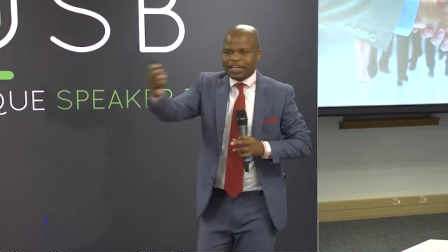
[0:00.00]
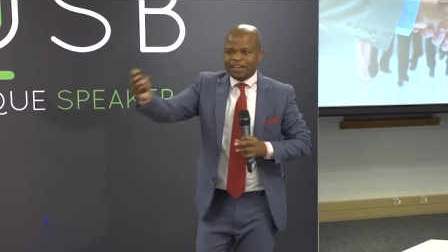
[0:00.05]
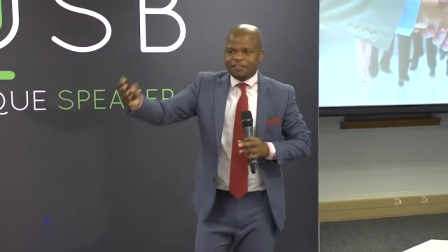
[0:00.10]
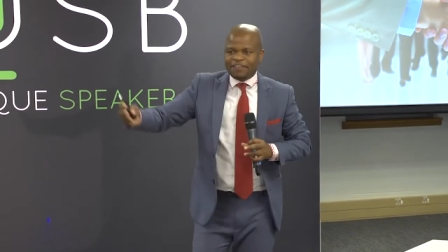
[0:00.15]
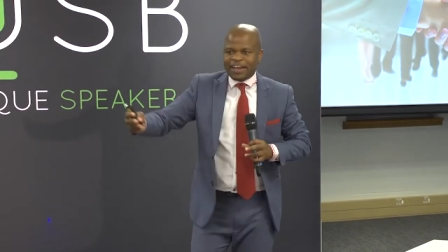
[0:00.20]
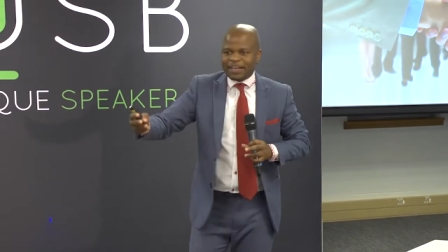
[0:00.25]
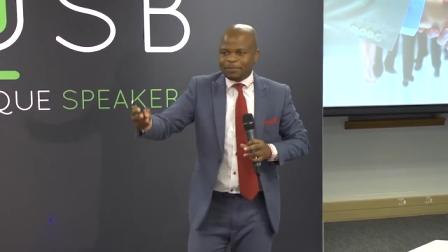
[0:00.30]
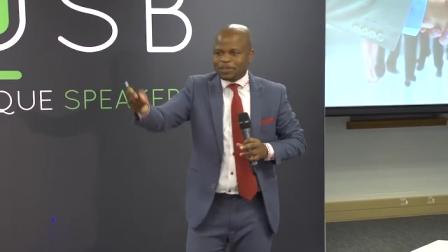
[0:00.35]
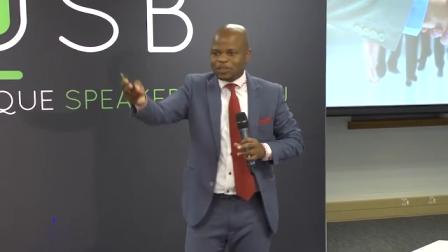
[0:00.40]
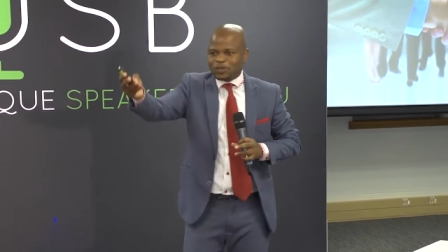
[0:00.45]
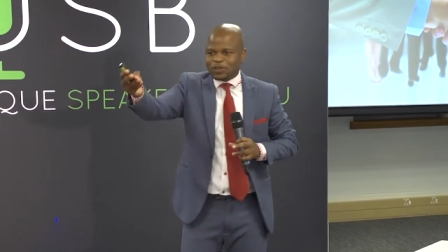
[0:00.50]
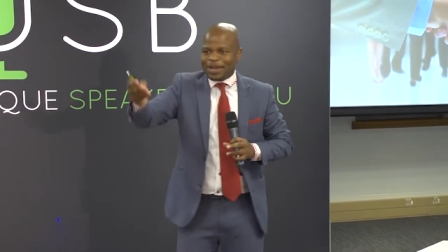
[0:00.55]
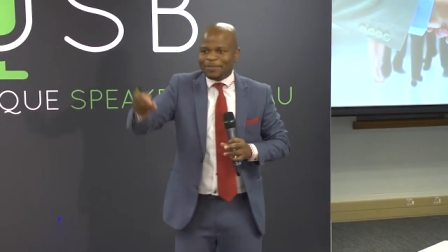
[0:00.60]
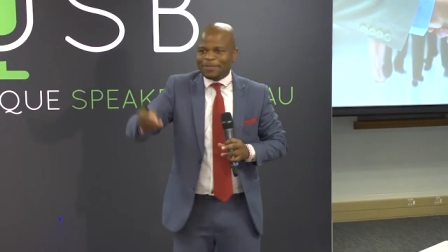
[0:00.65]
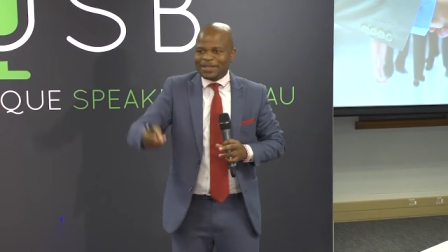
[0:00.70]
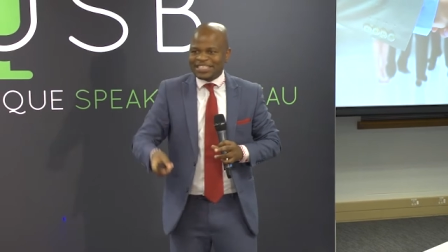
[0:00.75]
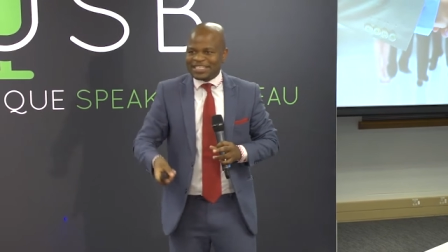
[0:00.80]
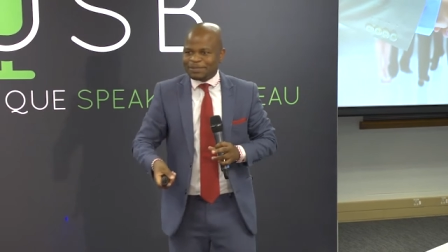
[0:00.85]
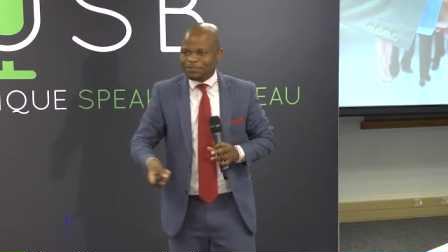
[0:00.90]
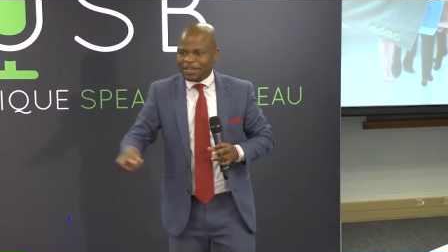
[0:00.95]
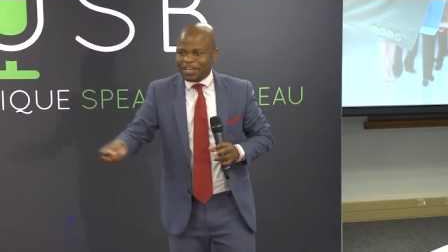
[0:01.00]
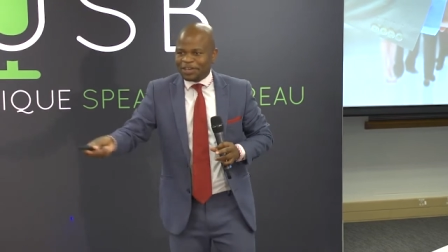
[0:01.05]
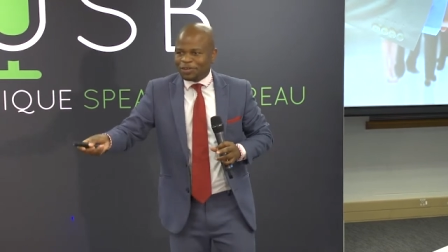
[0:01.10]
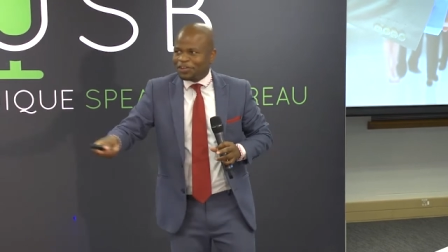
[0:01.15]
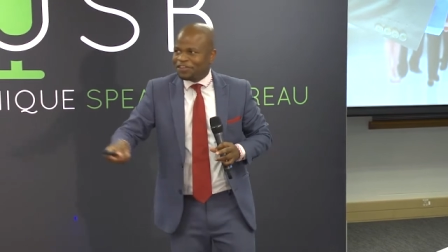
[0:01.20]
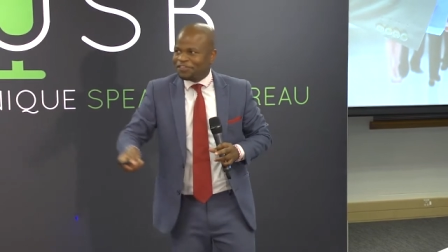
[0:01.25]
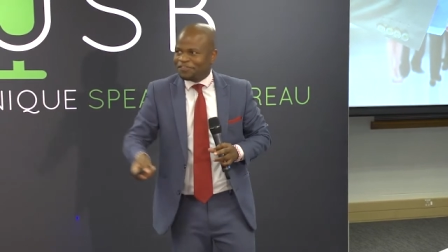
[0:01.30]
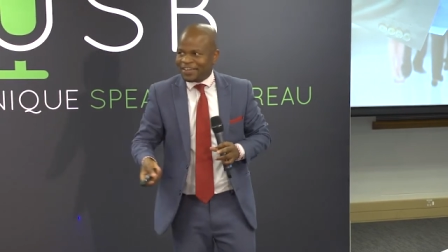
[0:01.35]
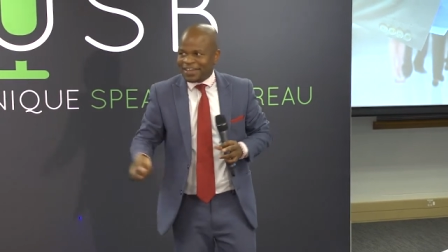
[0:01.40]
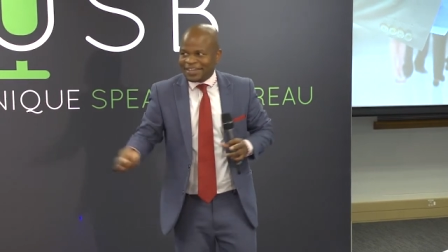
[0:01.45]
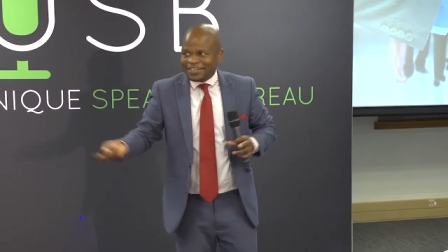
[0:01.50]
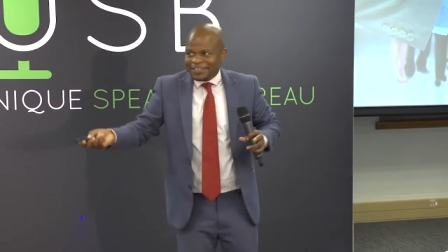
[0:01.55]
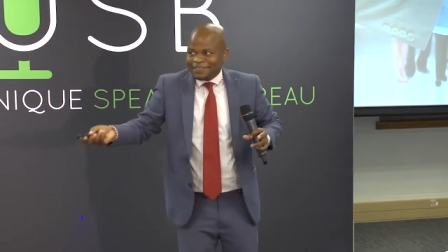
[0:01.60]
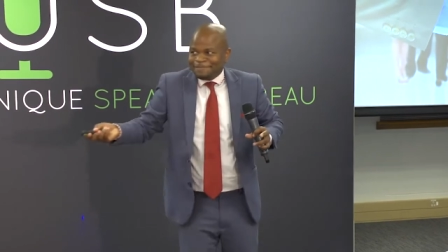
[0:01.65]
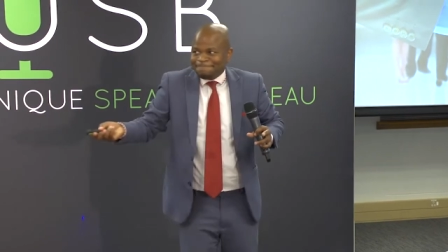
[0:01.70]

invite me to come and speak at your event.